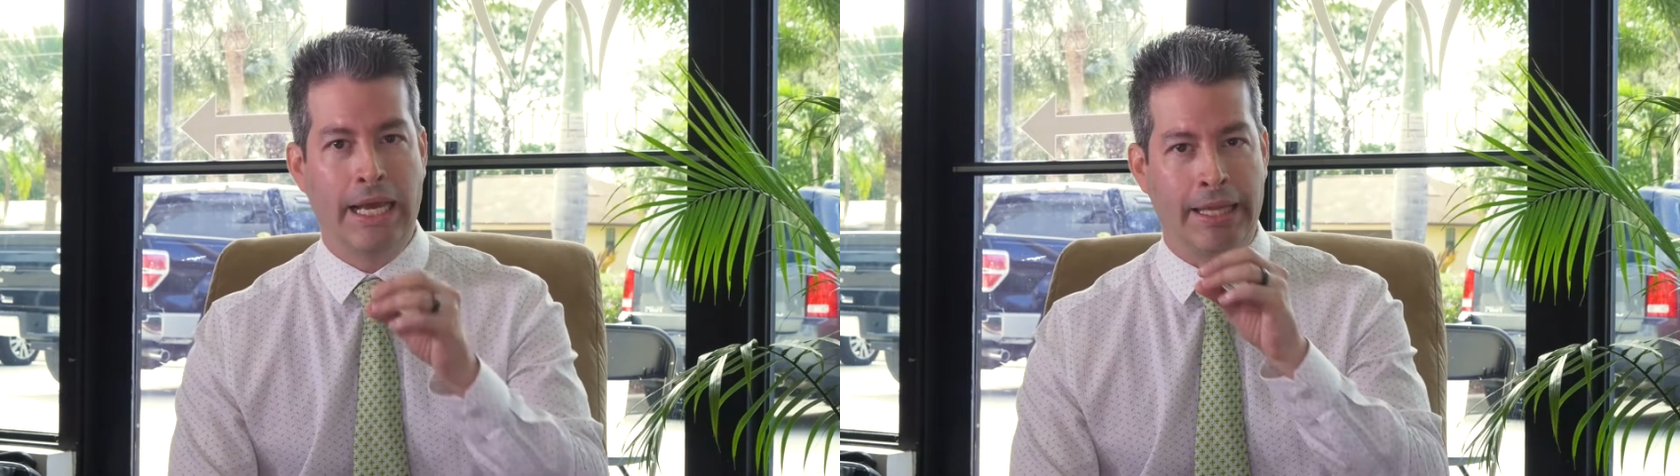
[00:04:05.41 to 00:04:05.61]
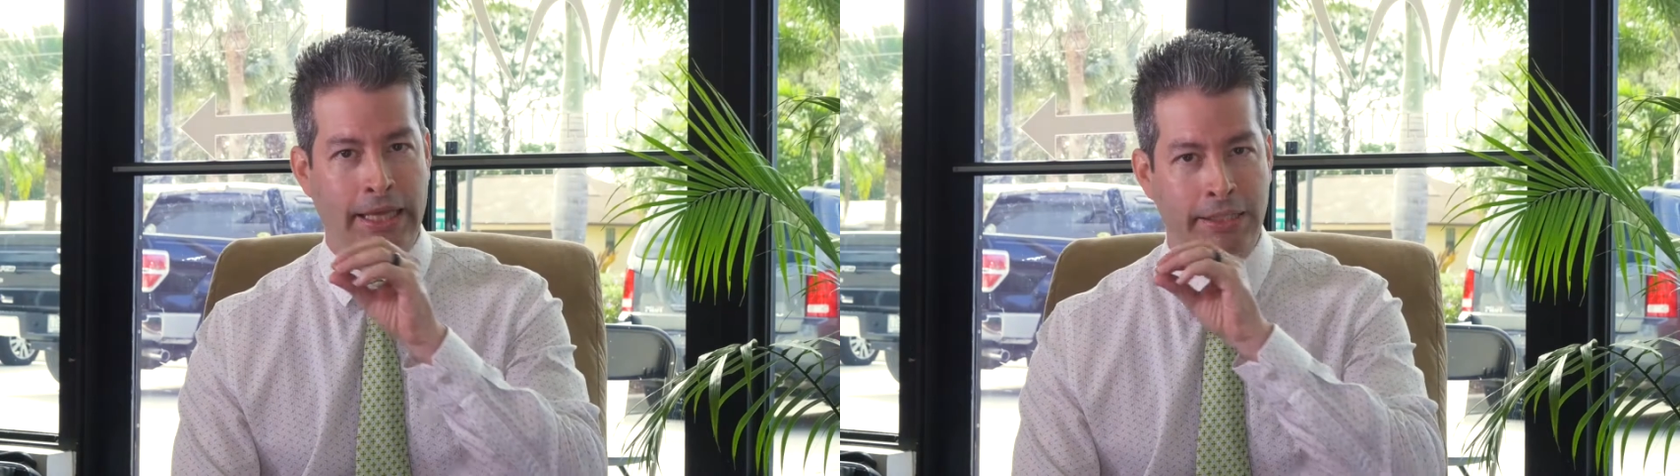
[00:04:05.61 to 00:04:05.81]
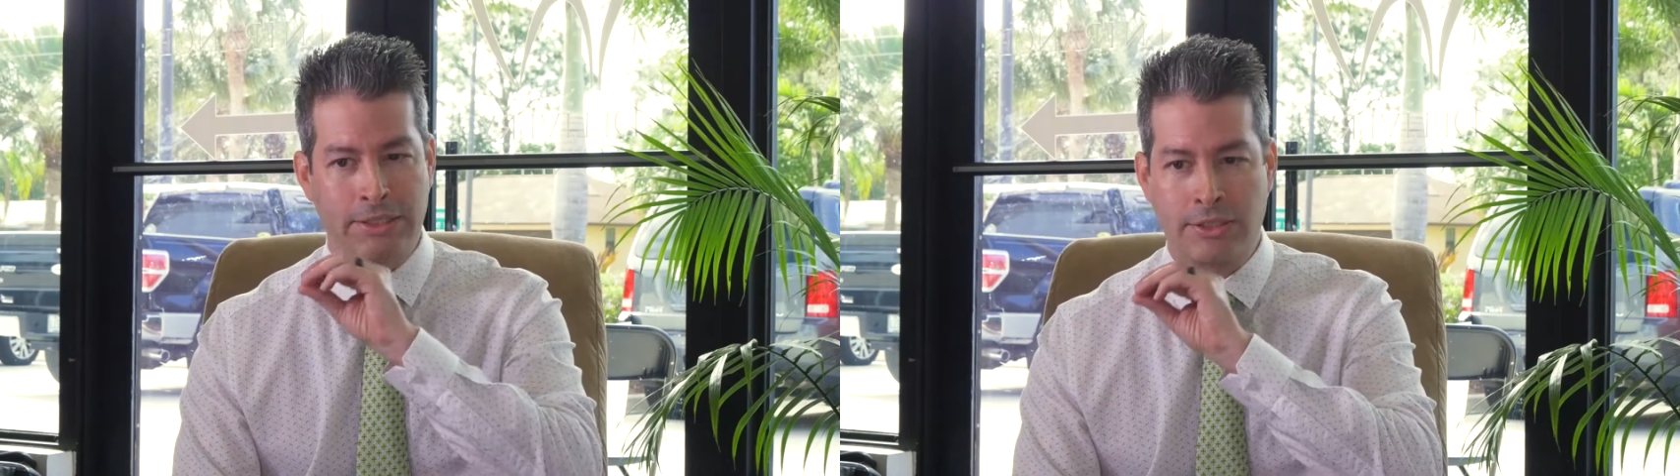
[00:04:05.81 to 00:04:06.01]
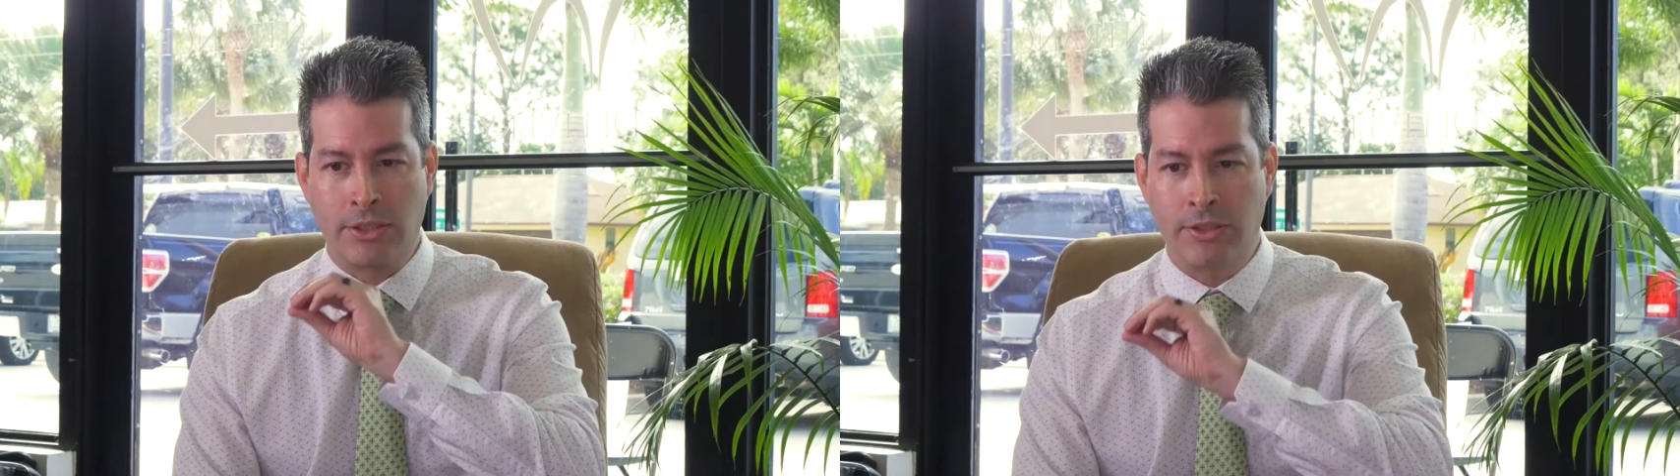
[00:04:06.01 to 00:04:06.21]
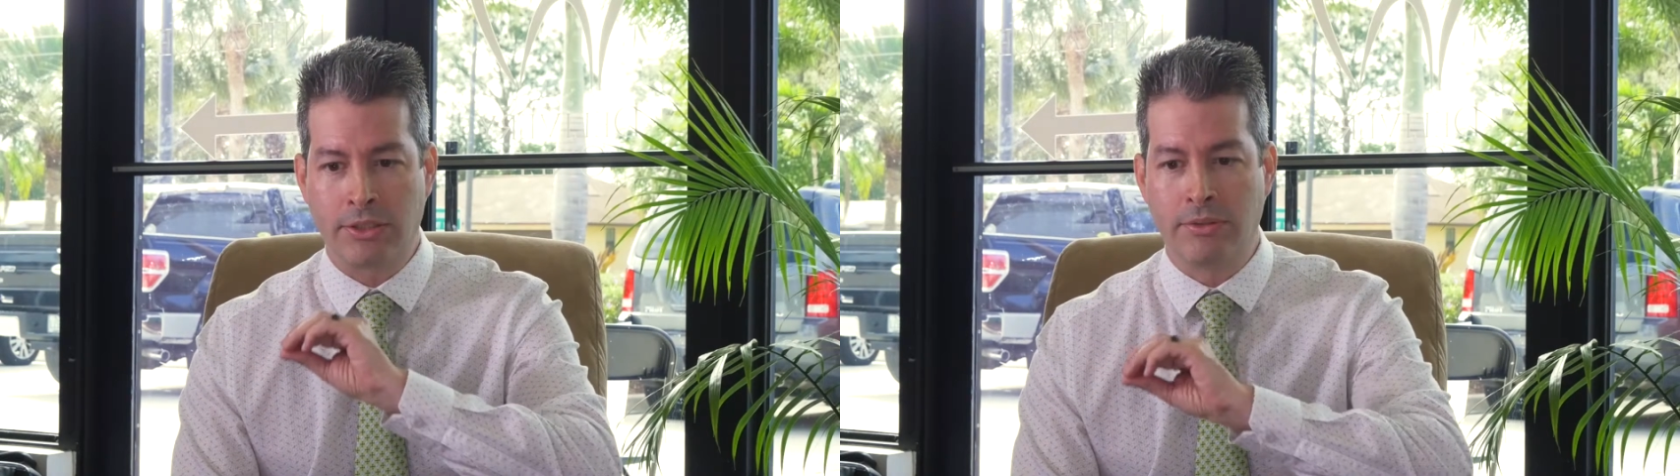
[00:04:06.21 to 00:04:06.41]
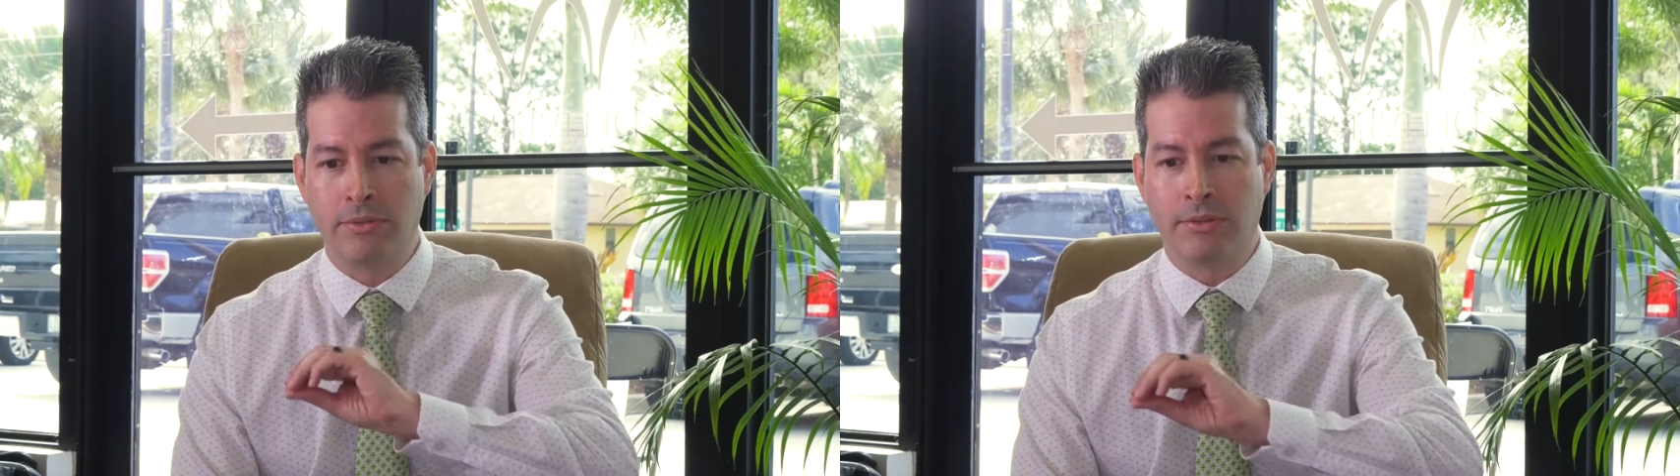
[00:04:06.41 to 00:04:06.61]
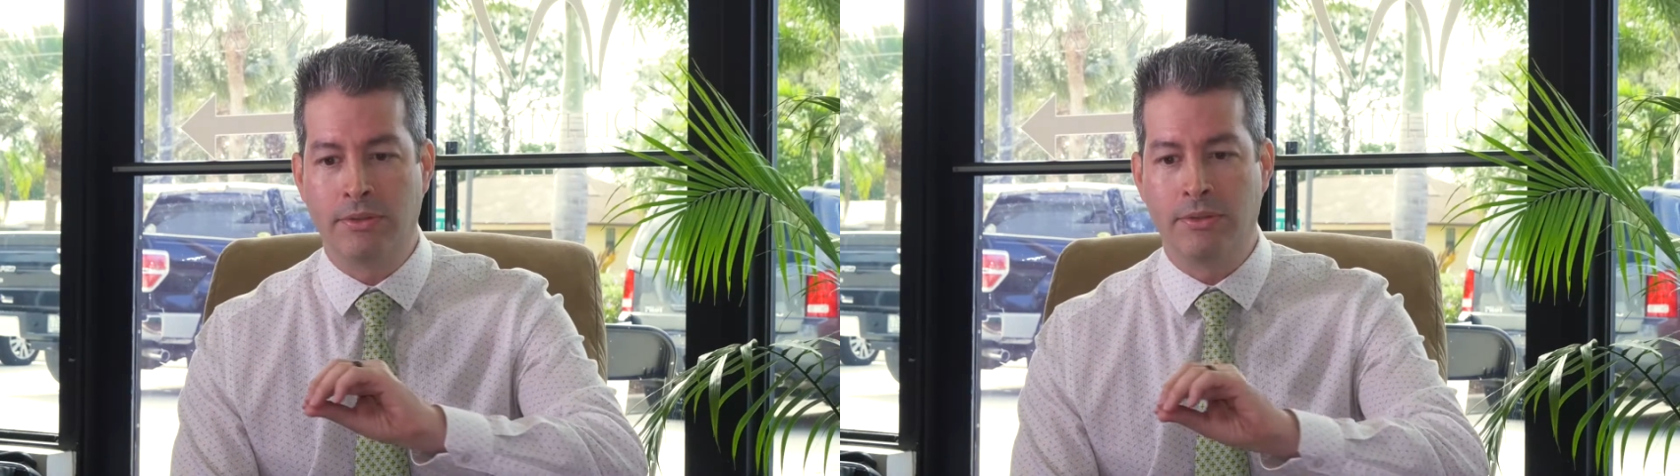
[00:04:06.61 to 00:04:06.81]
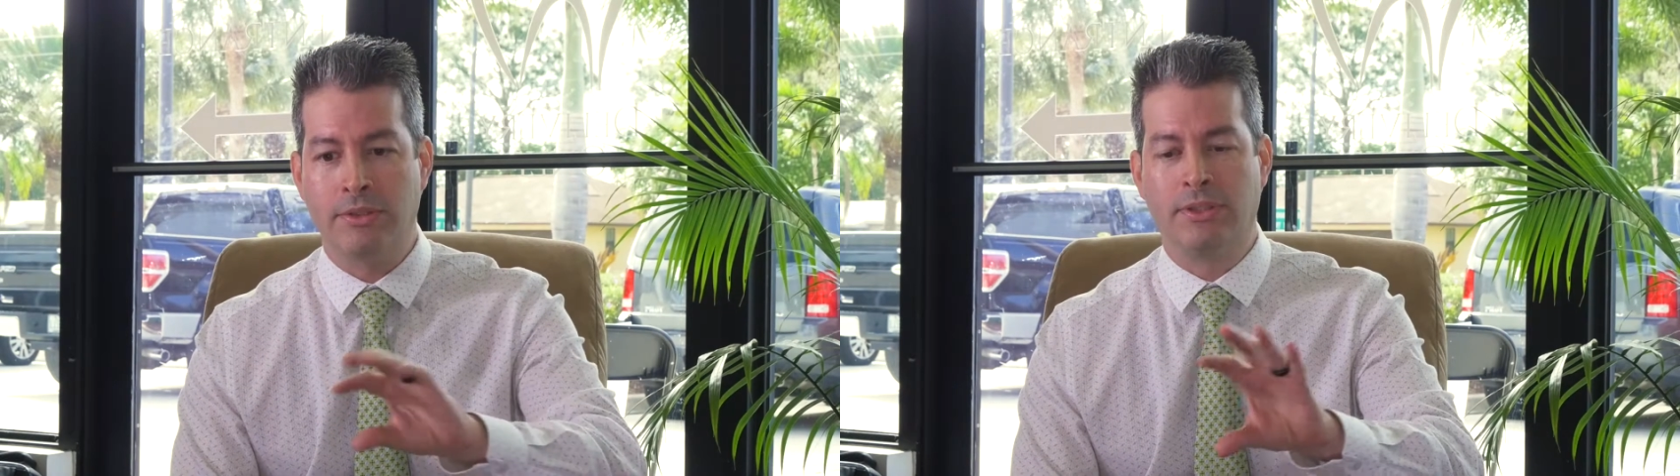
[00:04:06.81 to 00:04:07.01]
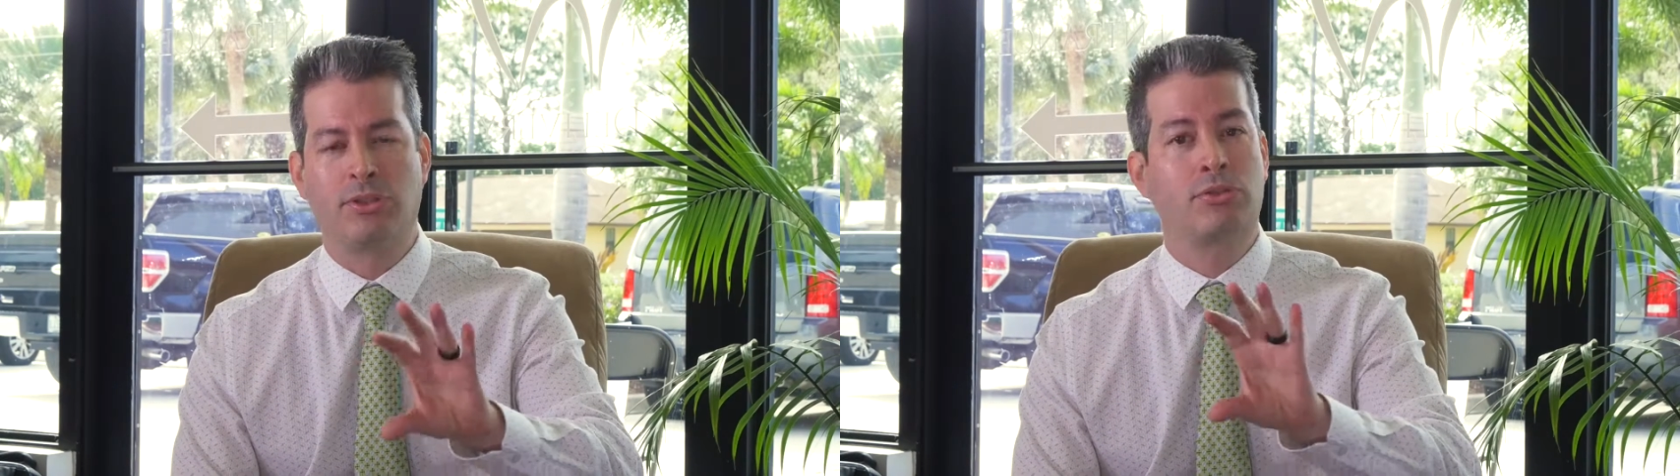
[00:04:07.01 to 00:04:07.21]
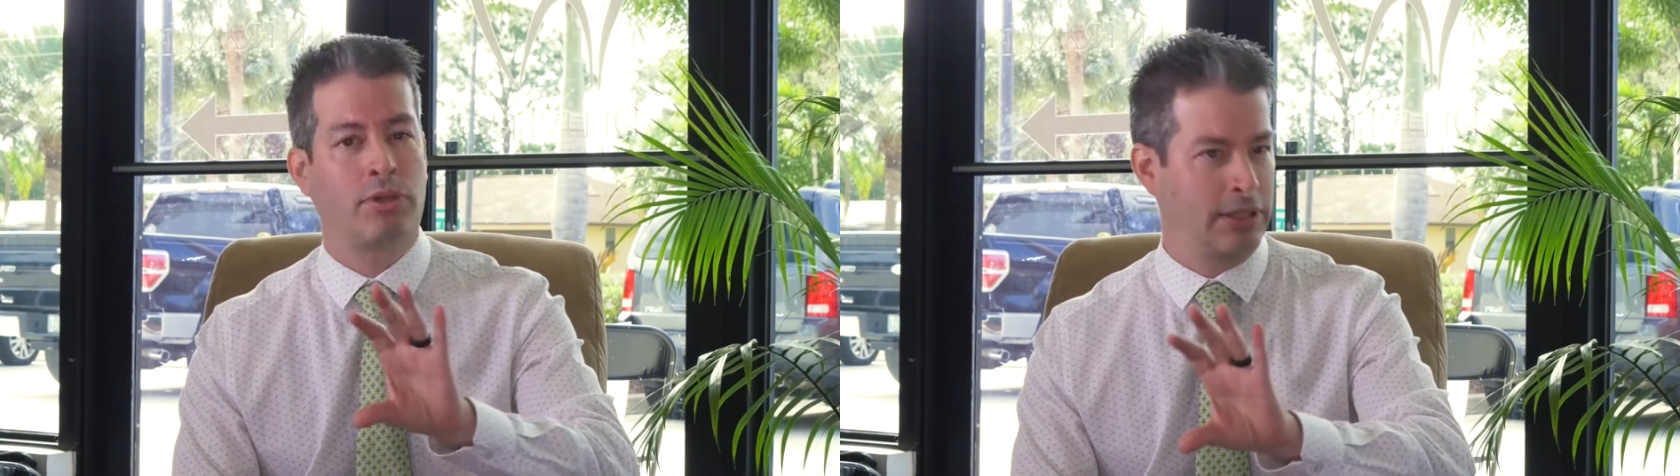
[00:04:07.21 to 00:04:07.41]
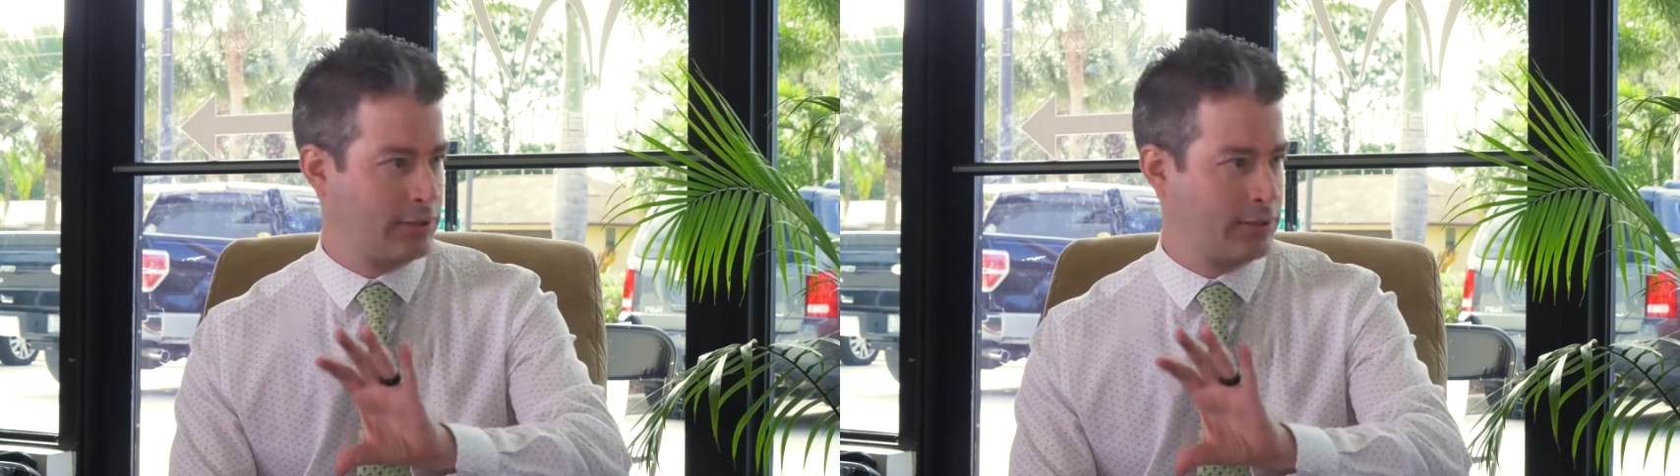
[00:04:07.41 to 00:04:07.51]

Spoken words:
and they just start to destroy